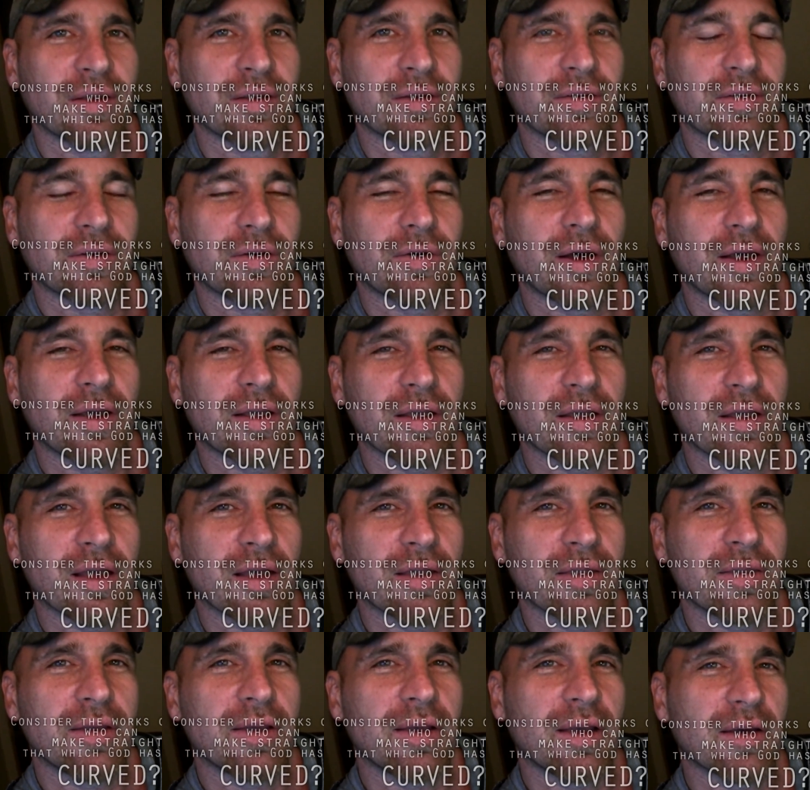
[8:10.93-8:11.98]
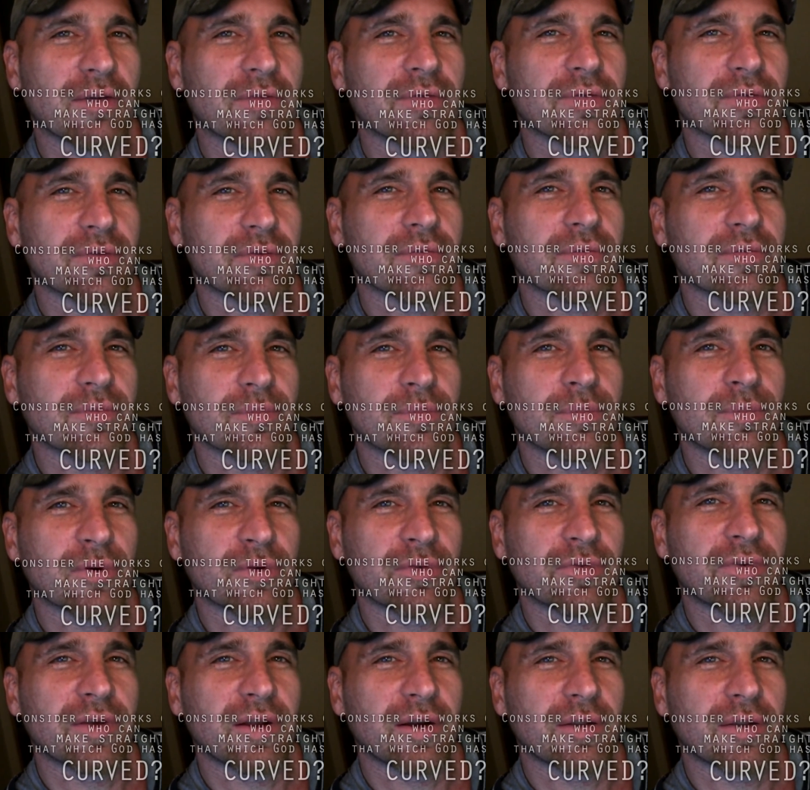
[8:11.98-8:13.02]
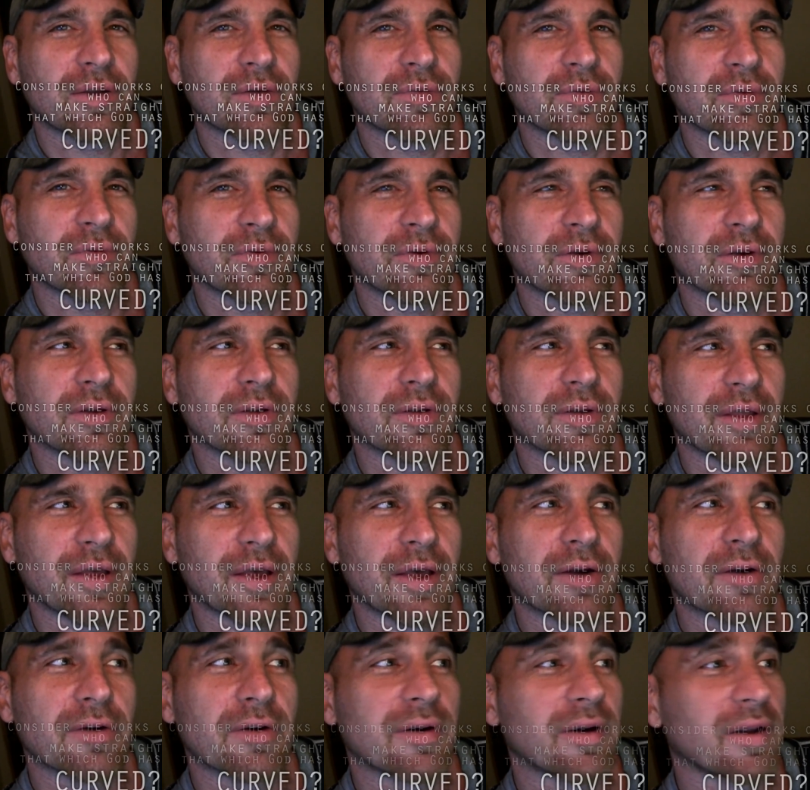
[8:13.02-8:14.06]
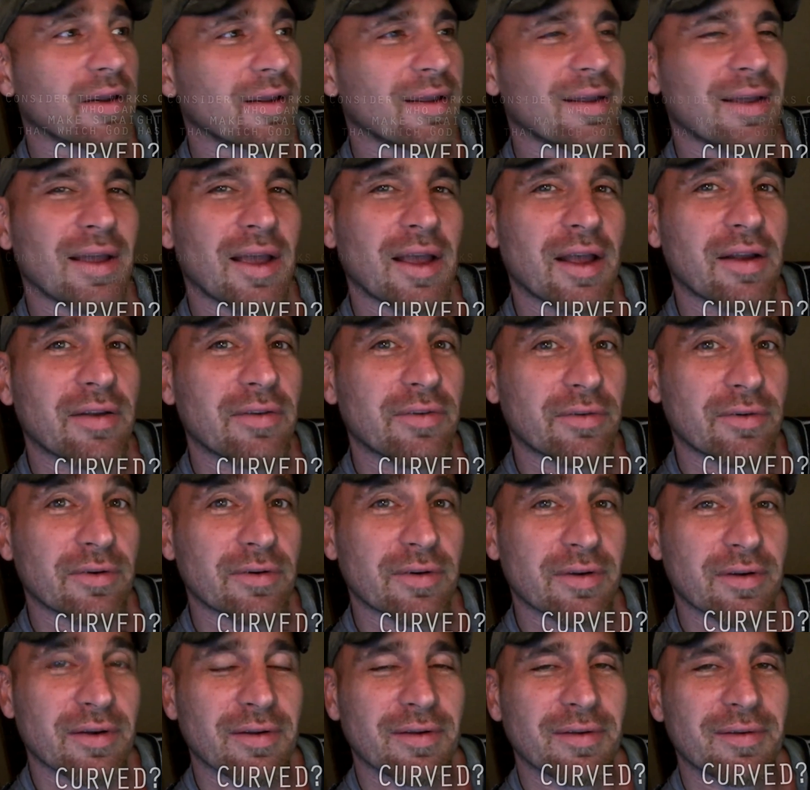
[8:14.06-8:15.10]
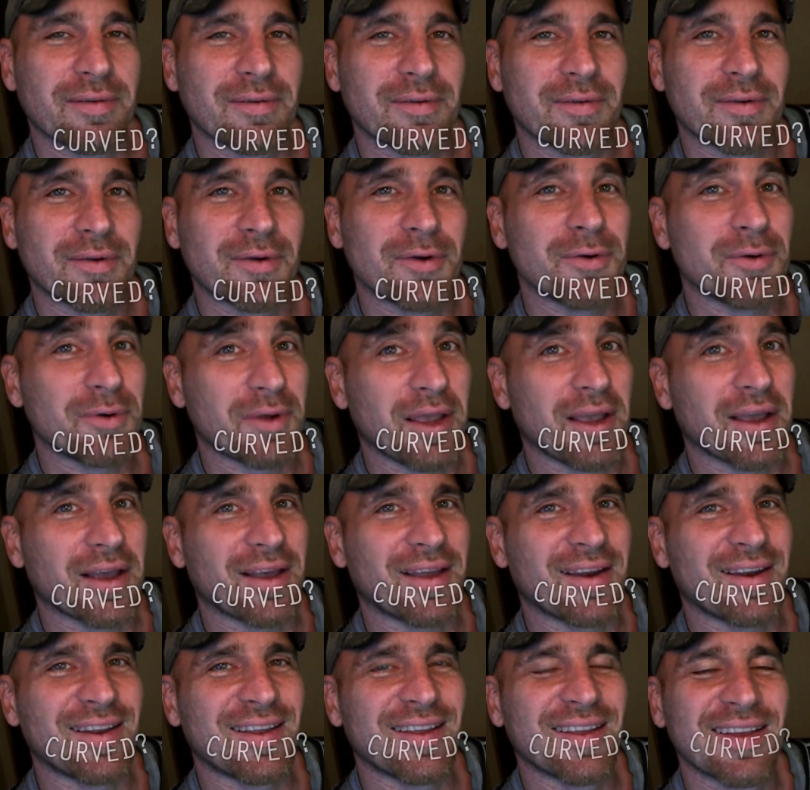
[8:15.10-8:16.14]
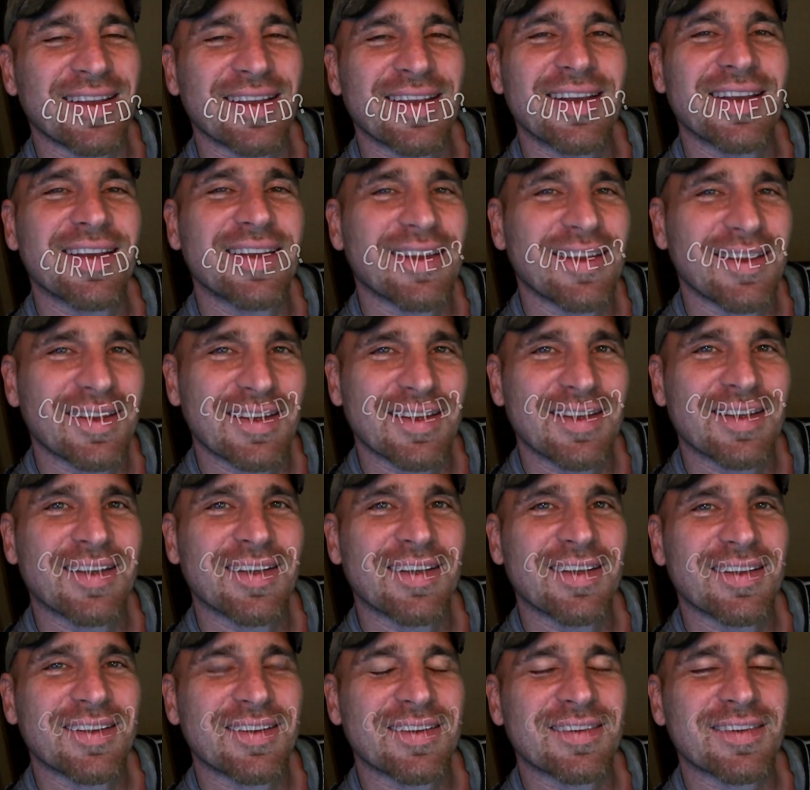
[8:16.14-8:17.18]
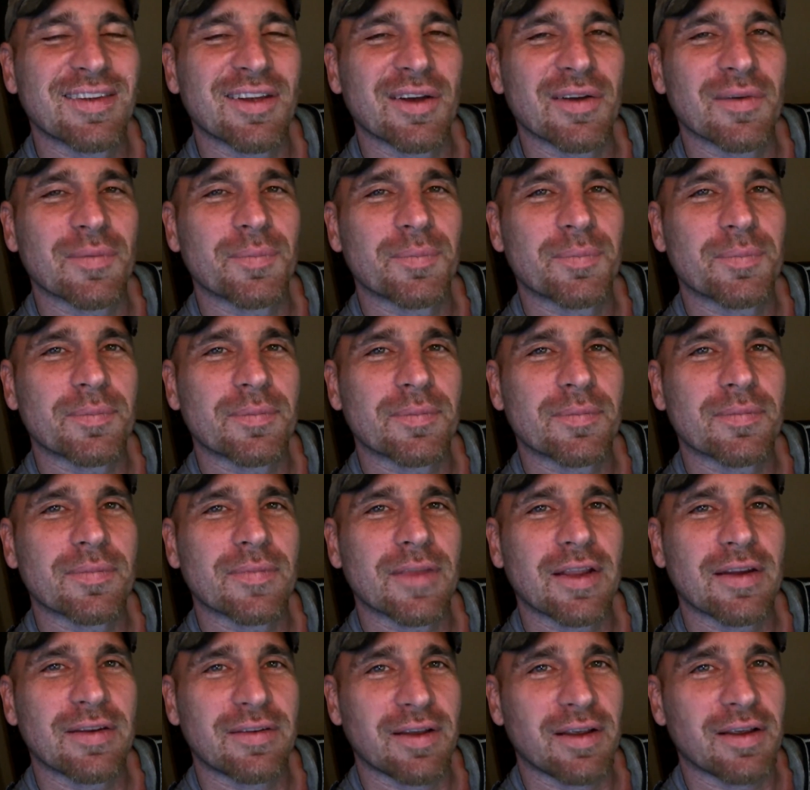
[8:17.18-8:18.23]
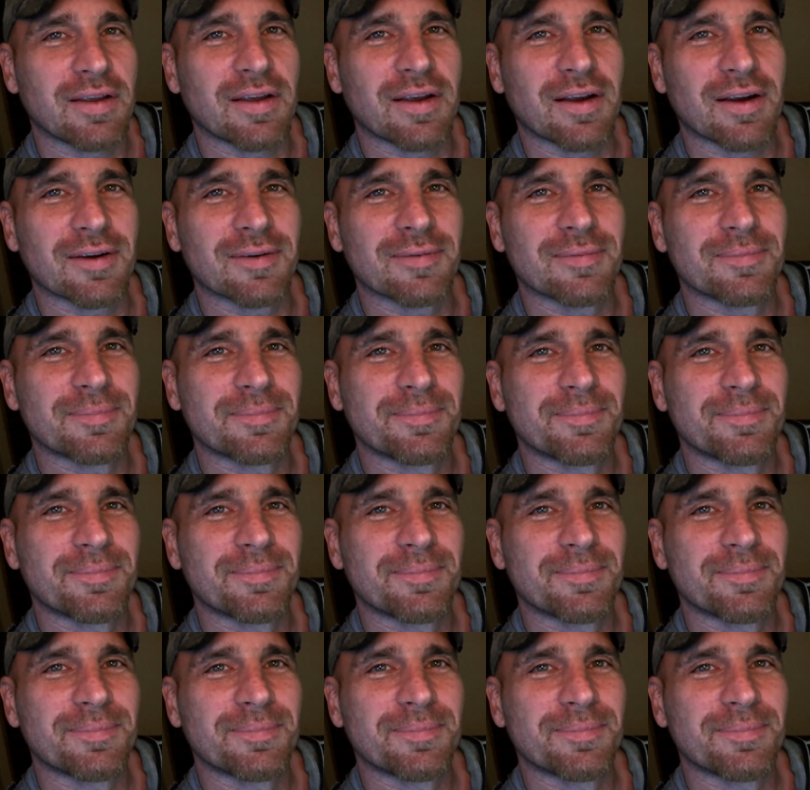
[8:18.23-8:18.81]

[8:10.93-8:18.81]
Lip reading: So I think I've prophetically fulfilled that, or answered who can. So, take care.